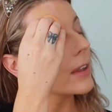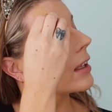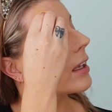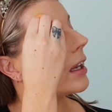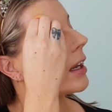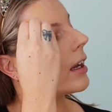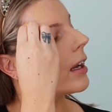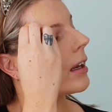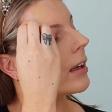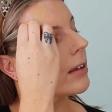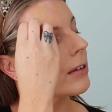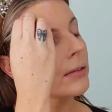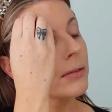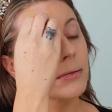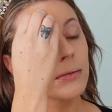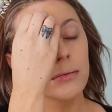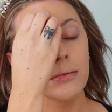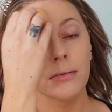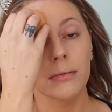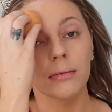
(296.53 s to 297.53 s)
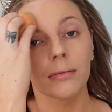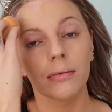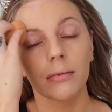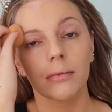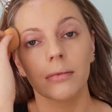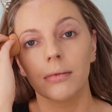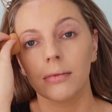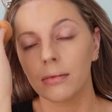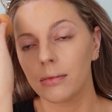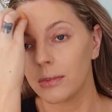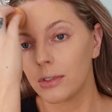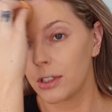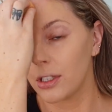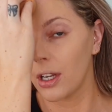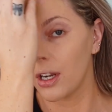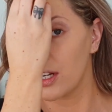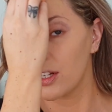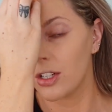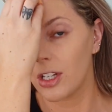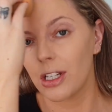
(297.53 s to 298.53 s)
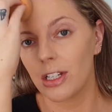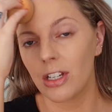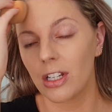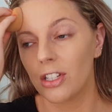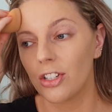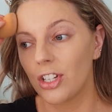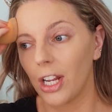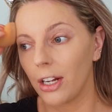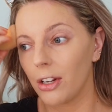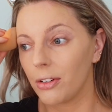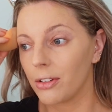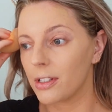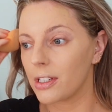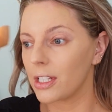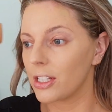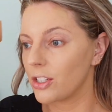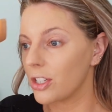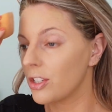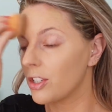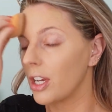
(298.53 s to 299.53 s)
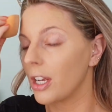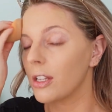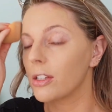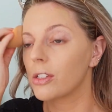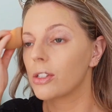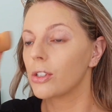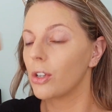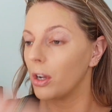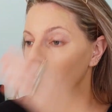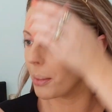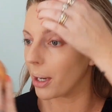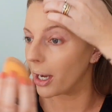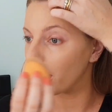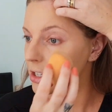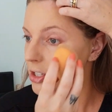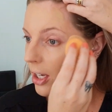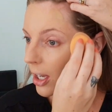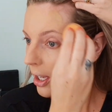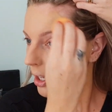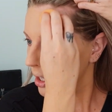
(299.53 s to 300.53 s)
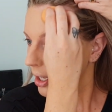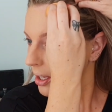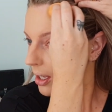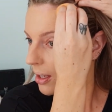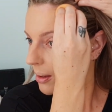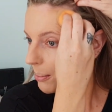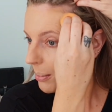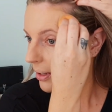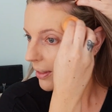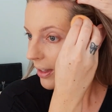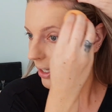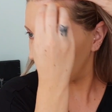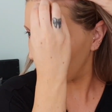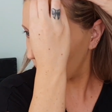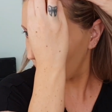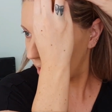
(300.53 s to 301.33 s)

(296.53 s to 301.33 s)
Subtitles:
Yeah, sorry, she's just chatting. Honestly, she chats so much, but then